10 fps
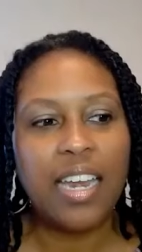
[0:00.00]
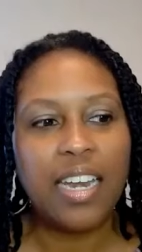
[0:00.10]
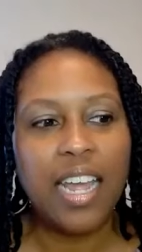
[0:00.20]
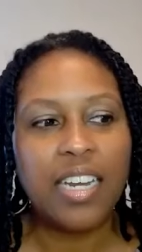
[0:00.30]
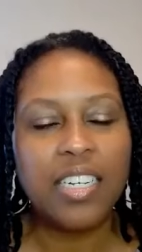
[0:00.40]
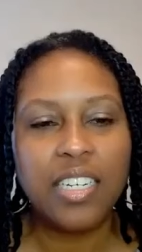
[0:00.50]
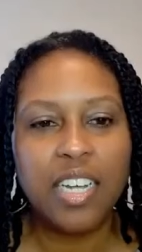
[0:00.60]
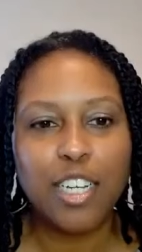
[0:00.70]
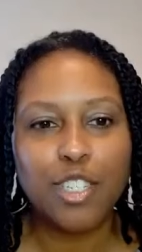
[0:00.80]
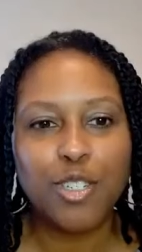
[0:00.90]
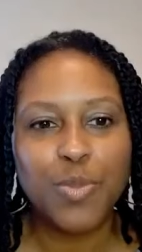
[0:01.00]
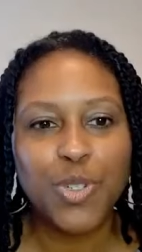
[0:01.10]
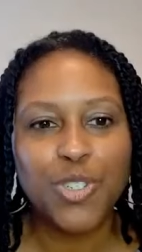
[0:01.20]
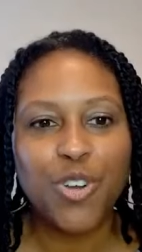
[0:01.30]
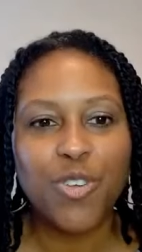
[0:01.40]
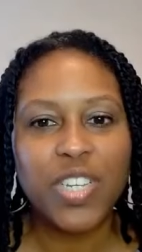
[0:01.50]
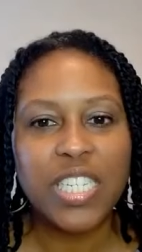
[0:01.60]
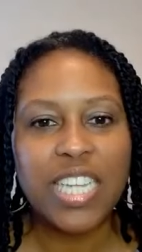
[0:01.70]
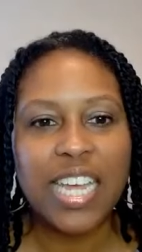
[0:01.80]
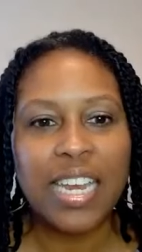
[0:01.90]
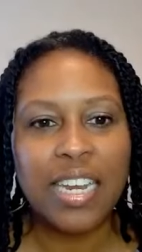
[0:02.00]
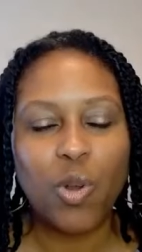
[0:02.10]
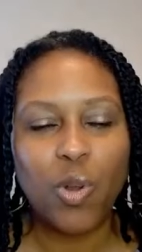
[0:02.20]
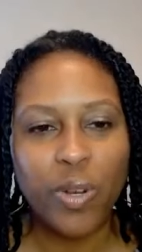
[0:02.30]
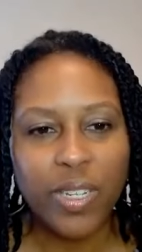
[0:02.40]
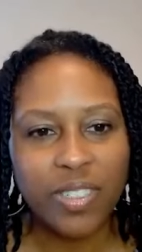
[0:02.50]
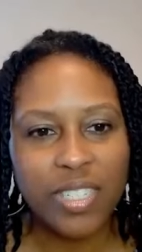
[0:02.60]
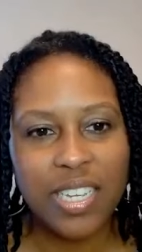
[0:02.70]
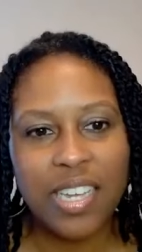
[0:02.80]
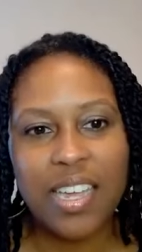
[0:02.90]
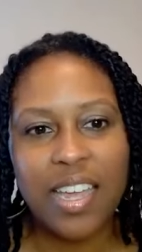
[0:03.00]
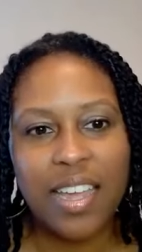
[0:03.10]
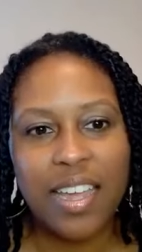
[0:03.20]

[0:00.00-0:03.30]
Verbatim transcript: and and good customer service and loyalty.